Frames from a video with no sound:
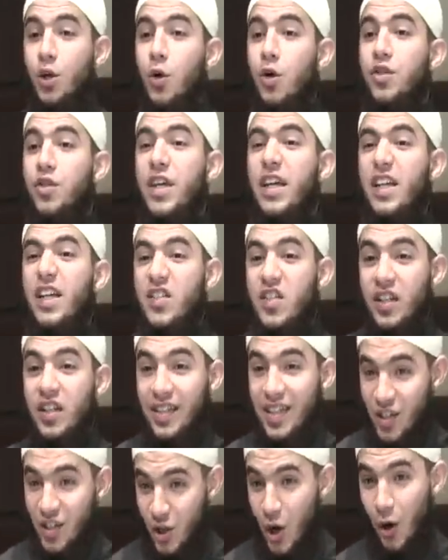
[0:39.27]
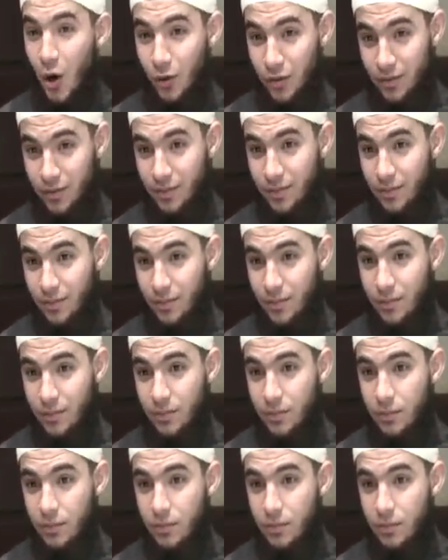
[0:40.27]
you will think it's a disco.